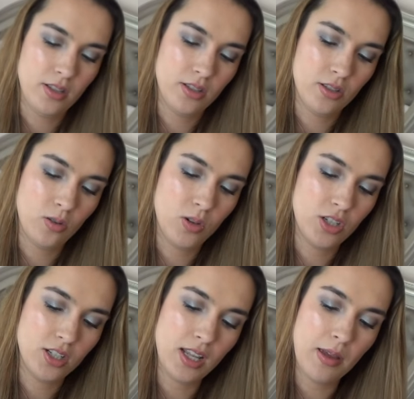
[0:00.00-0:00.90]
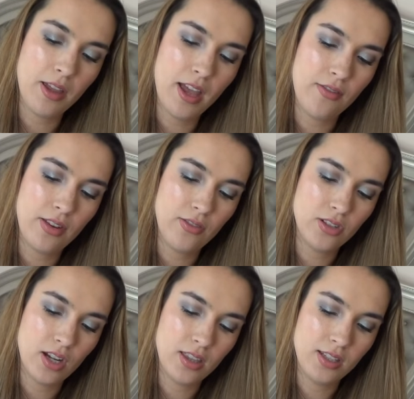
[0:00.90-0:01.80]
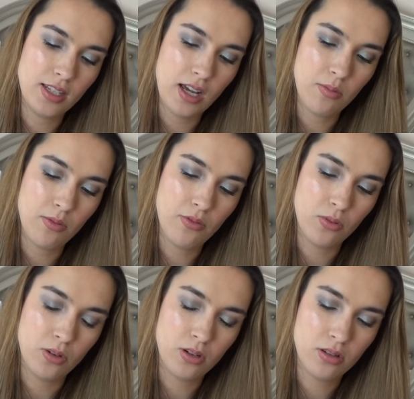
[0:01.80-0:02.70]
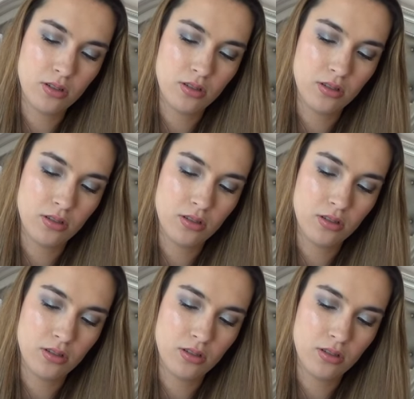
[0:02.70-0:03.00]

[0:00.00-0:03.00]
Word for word: It's gorgeous. I have never tried these out before.